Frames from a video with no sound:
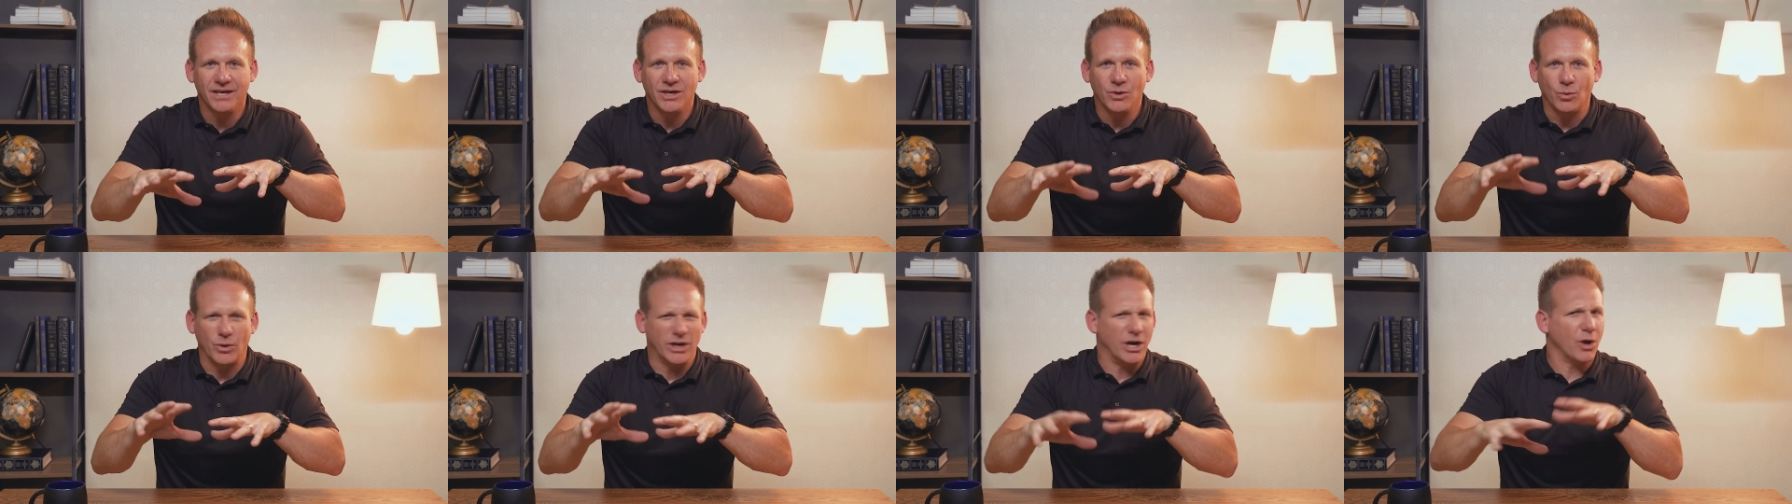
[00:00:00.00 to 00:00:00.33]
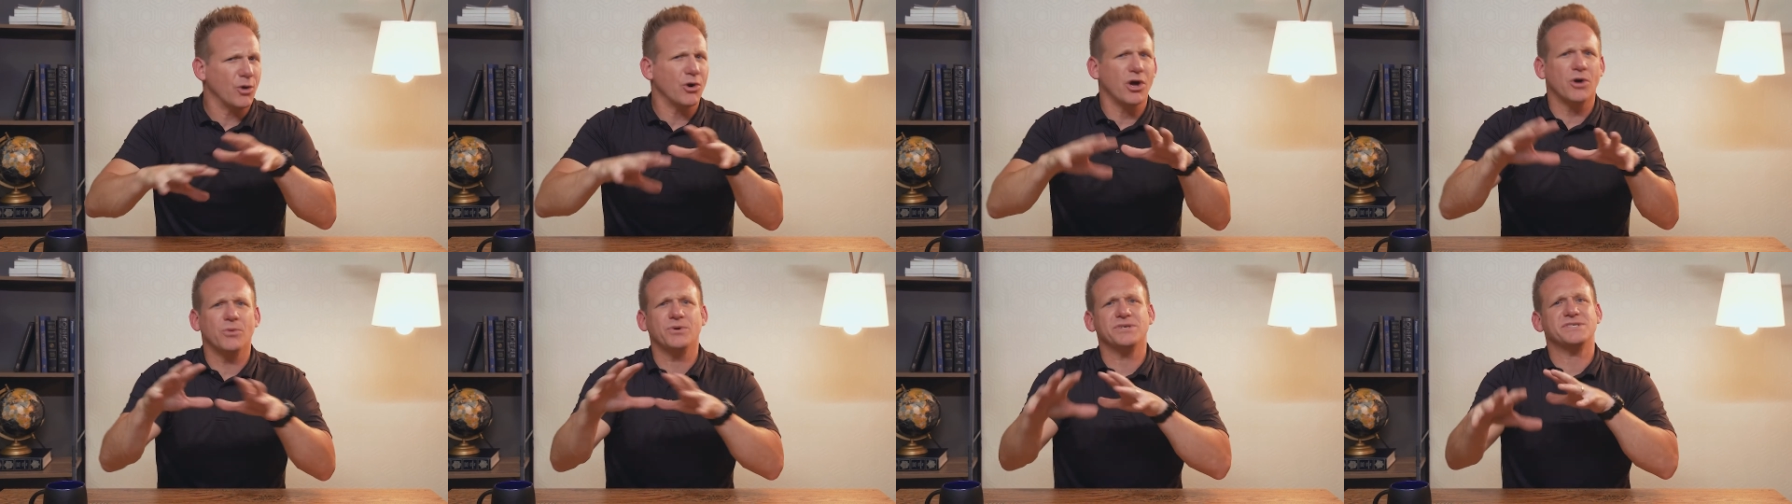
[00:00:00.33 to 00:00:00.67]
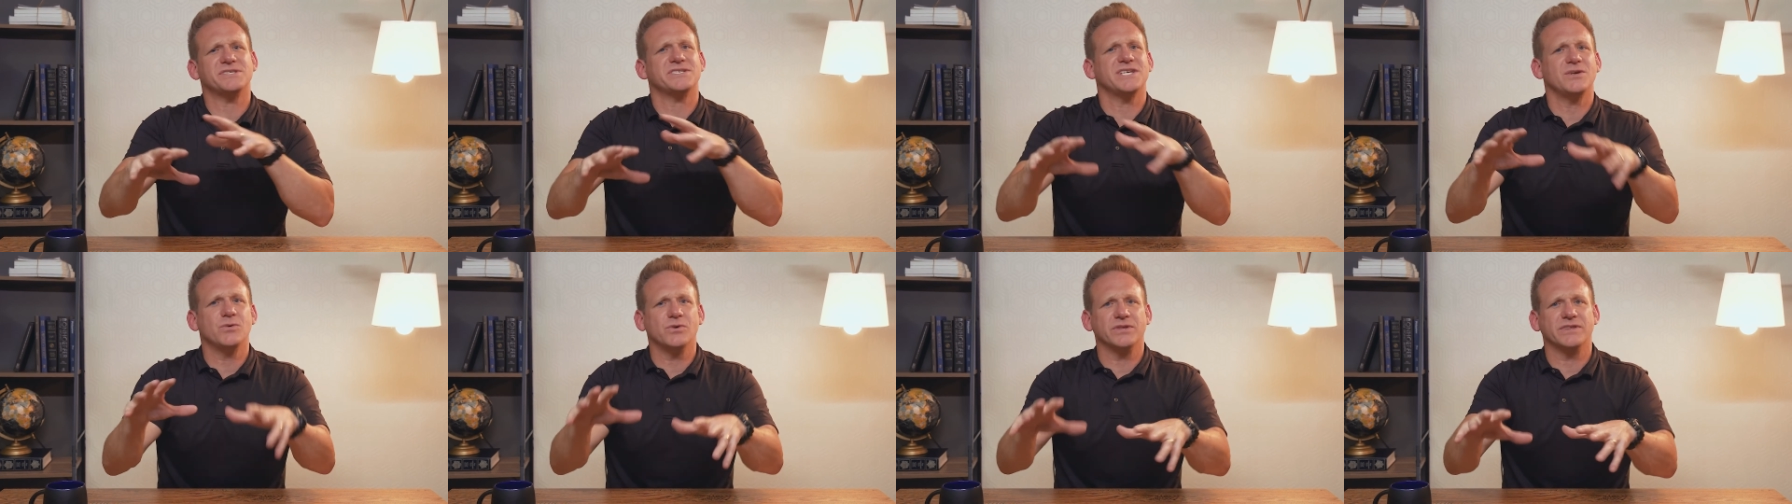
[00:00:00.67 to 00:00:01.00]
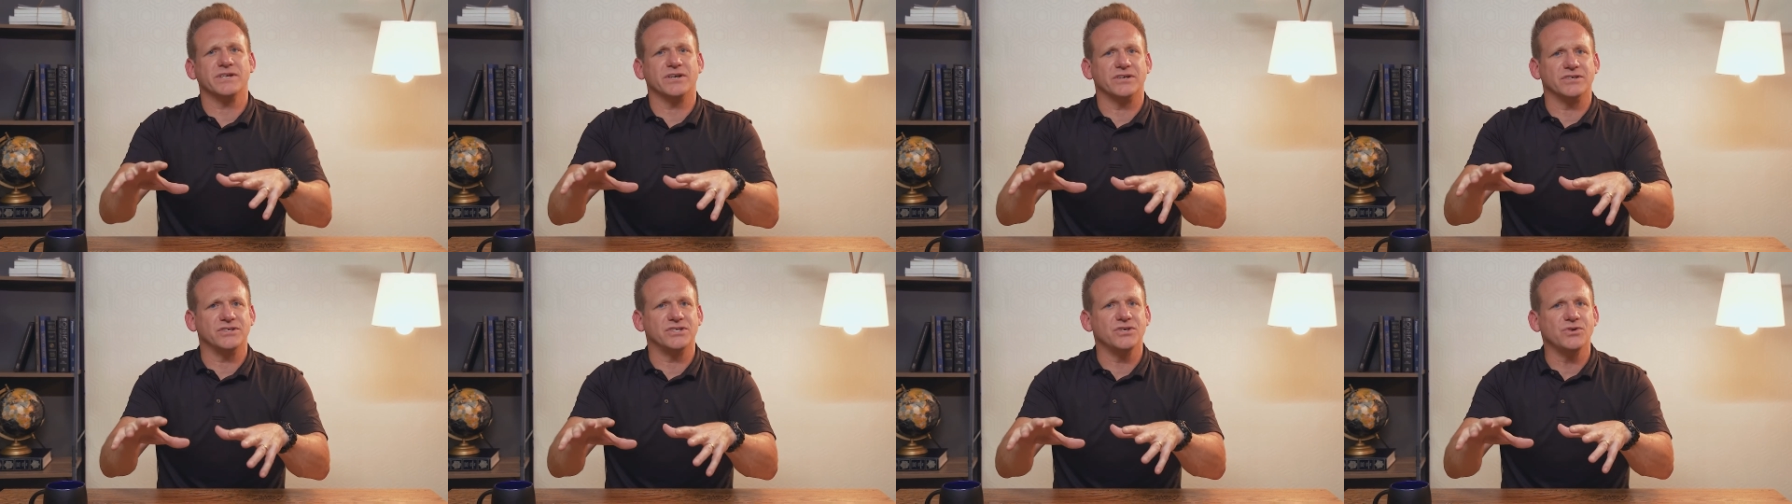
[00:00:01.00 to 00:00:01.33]
We don't always see what
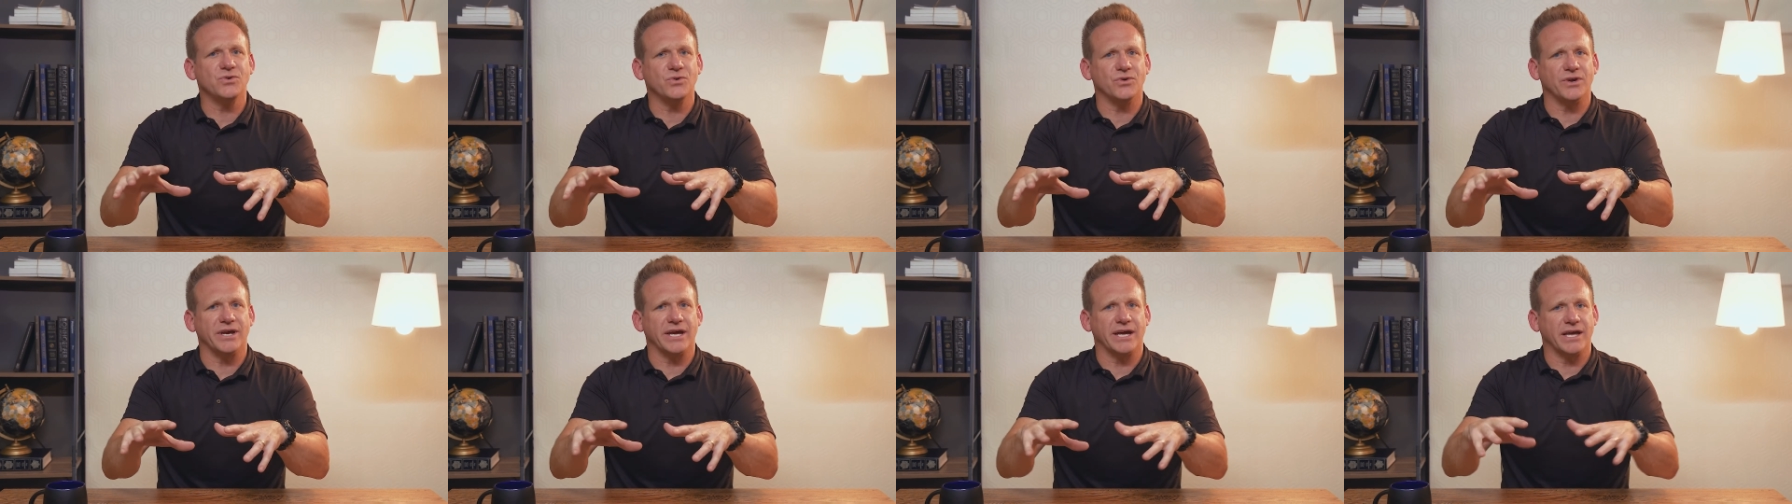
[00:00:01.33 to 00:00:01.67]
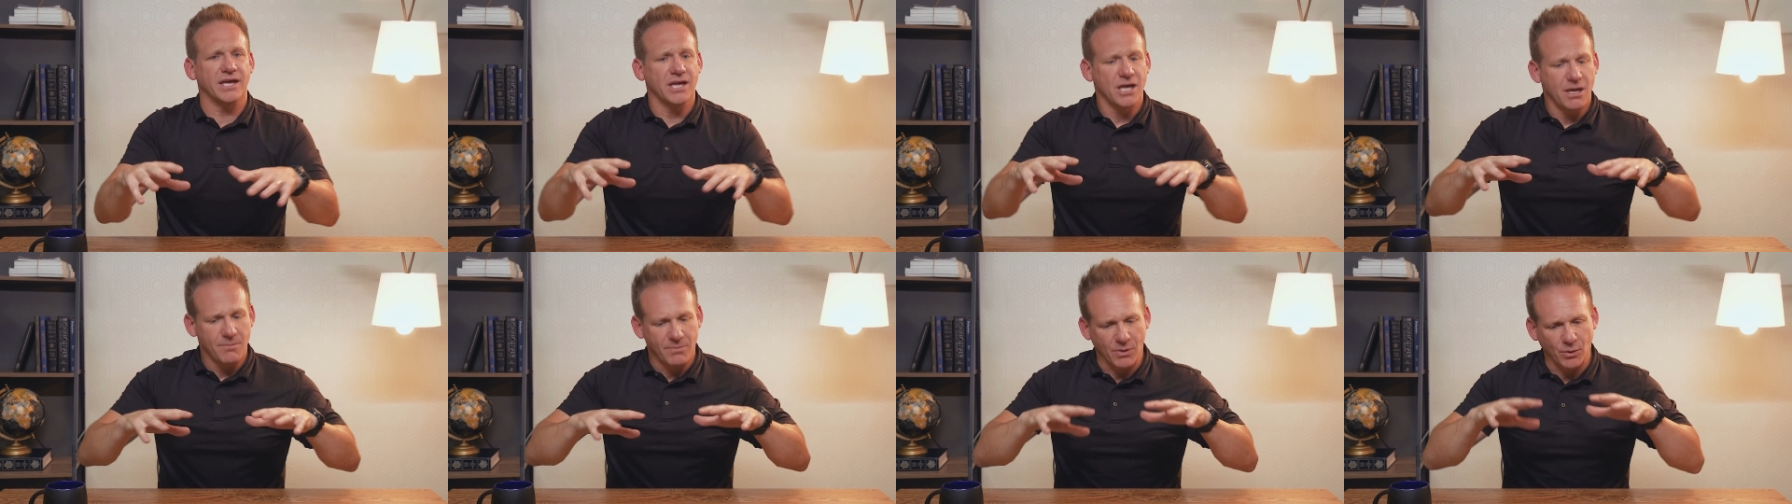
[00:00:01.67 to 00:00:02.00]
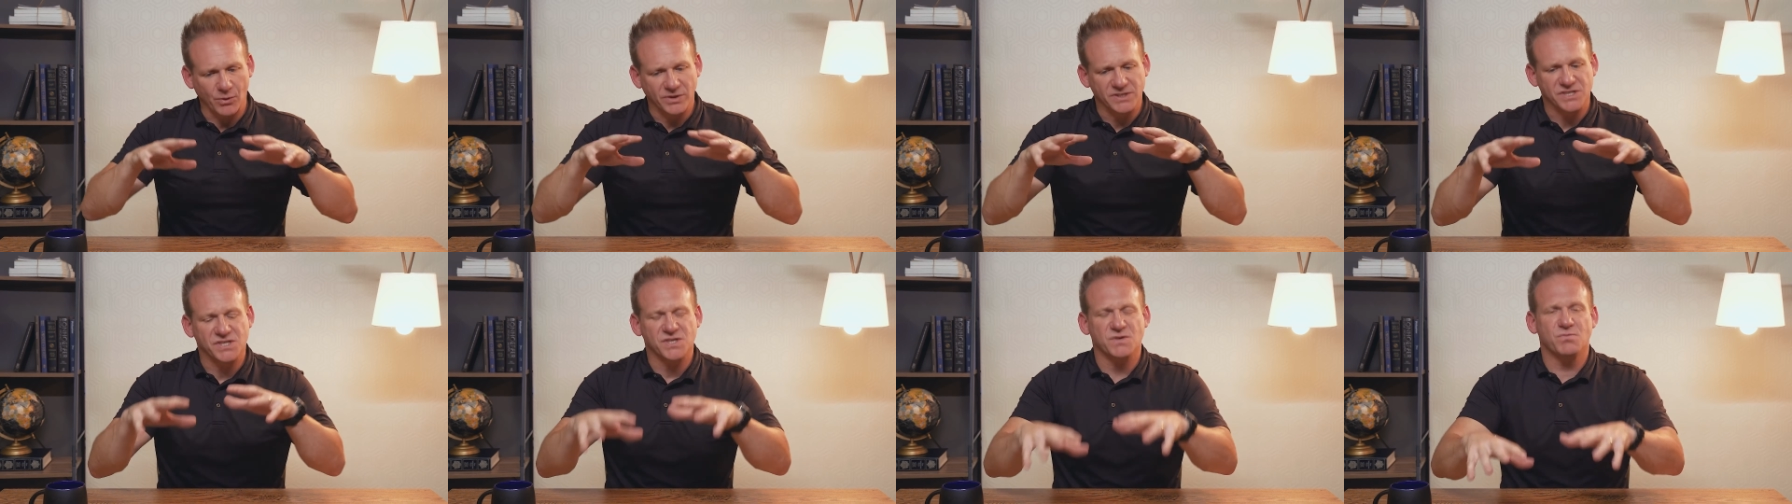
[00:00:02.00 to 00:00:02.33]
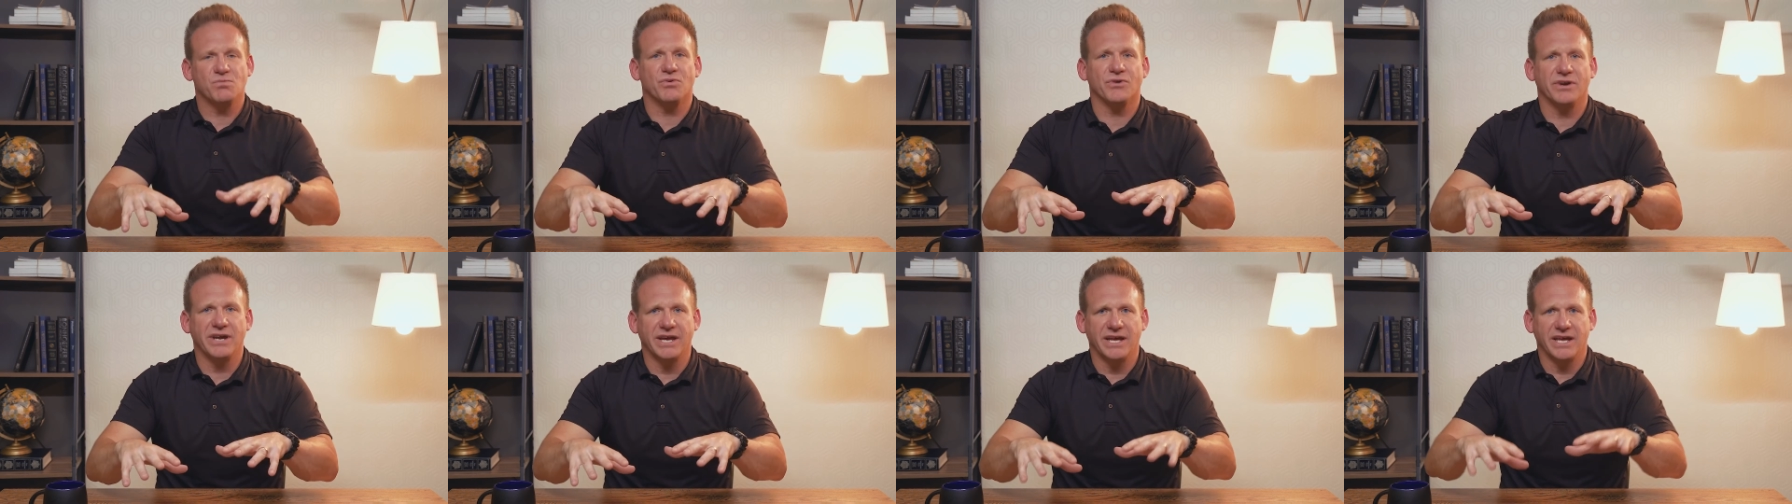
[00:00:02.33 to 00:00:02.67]
they're doing, but when
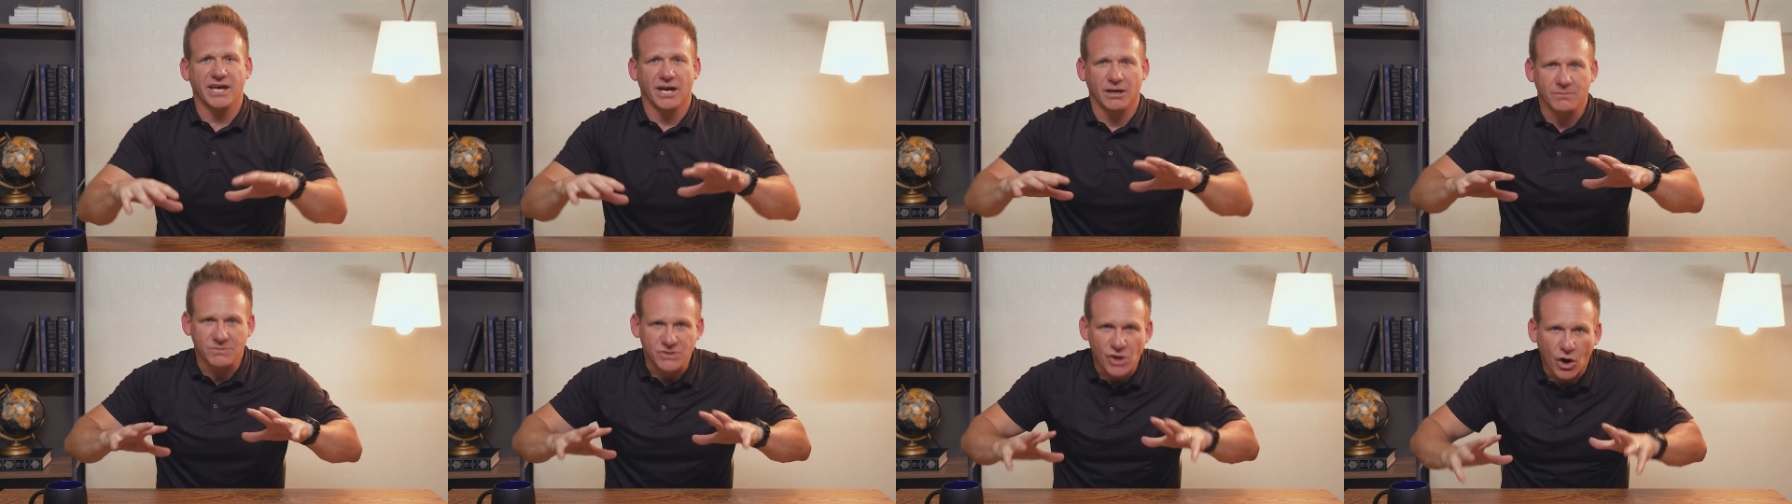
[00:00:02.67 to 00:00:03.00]
spring comes,